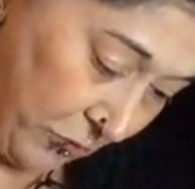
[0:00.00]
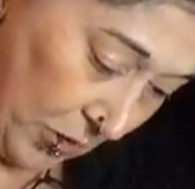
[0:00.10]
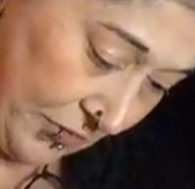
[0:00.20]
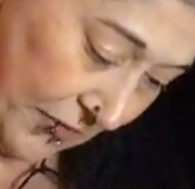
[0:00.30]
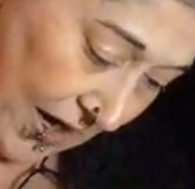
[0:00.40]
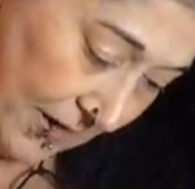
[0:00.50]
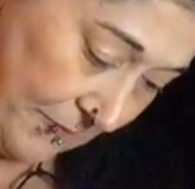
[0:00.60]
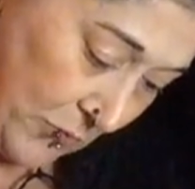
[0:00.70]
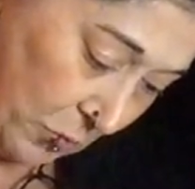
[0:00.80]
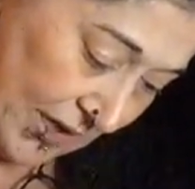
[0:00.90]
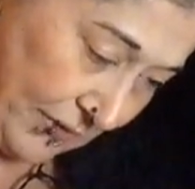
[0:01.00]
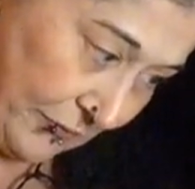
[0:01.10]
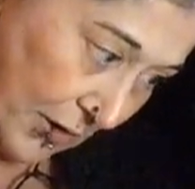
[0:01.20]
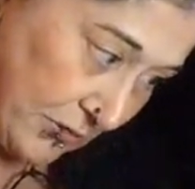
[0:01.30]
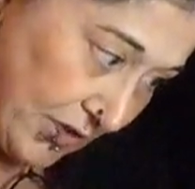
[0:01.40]
of one of our wedding
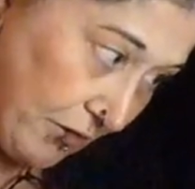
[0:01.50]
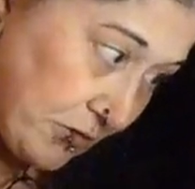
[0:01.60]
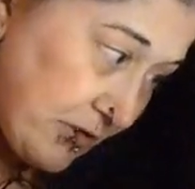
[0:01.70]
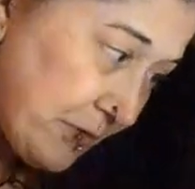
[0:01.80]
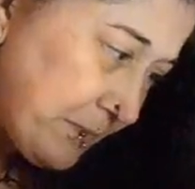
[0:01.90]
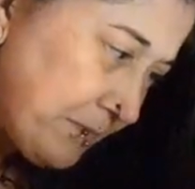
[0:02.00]
photos.